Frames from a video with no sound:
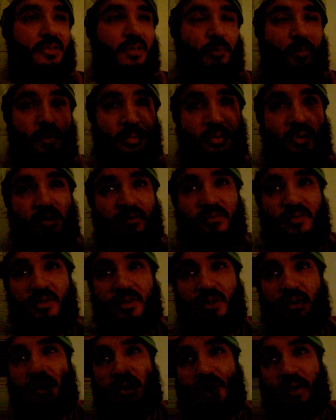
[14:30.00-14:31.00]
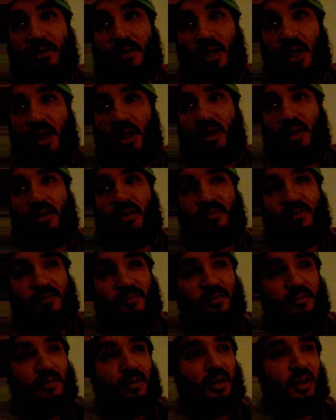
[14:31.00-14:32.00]
Some people even think that if
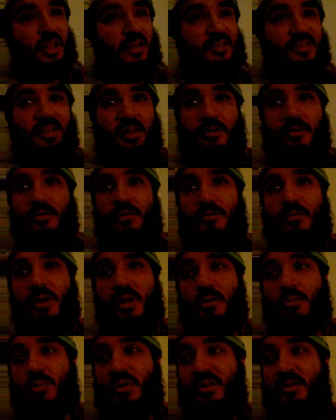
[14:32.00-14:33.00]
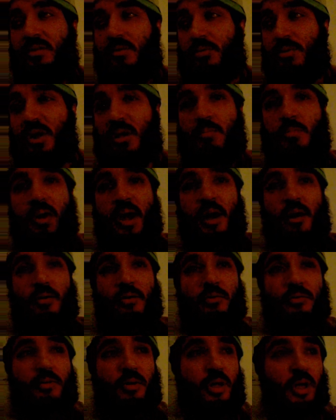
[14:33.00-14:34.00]
Alexander the Great wins a great
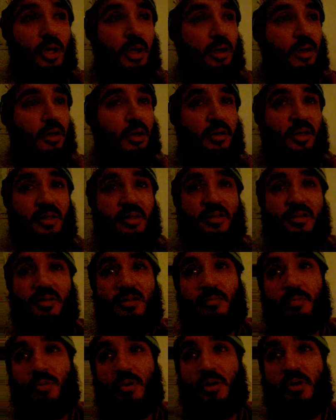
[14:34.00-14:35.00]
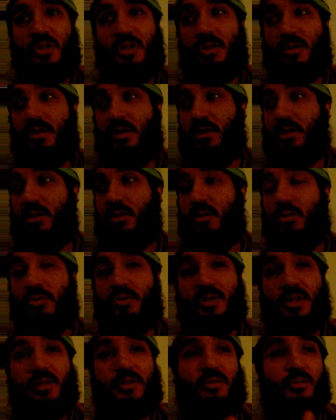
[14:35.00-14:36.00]
battle against Persia, then he
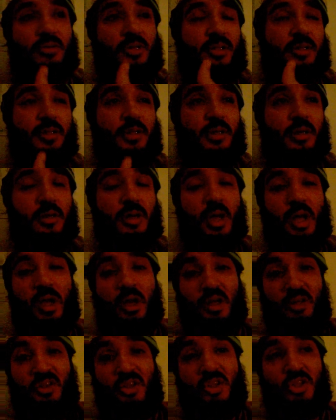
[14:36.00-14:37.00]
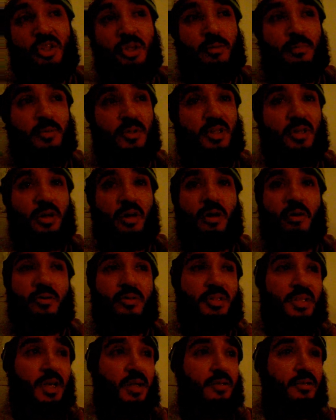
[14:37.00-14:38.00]
goes next to India and Egypt, he
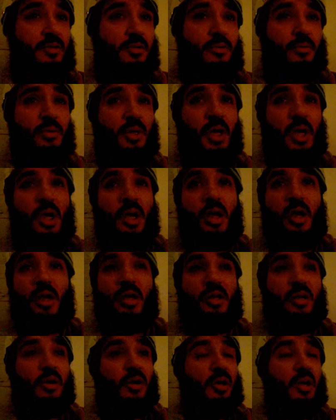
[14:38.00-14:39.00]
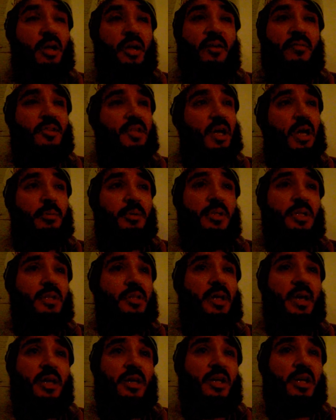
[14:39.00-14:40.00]
conquers that too. You know, every time he
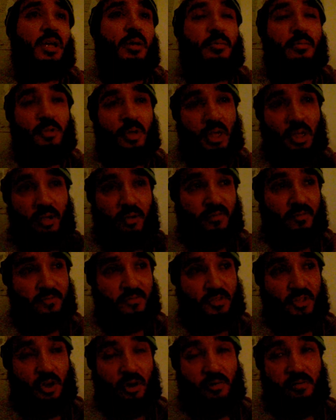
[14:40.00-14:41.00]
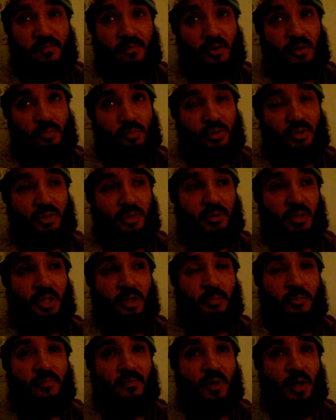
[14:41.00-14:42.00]
did that, he came, started first with the
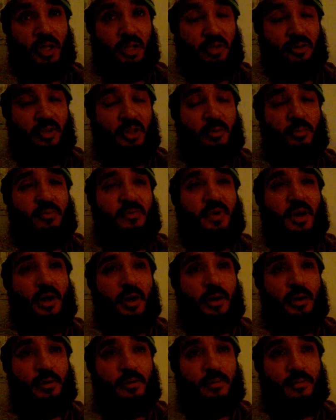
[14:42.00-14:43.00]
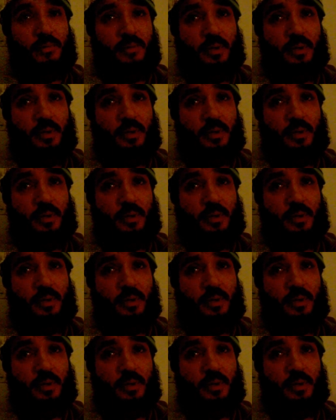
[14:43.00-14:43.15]
name of, in the name of God,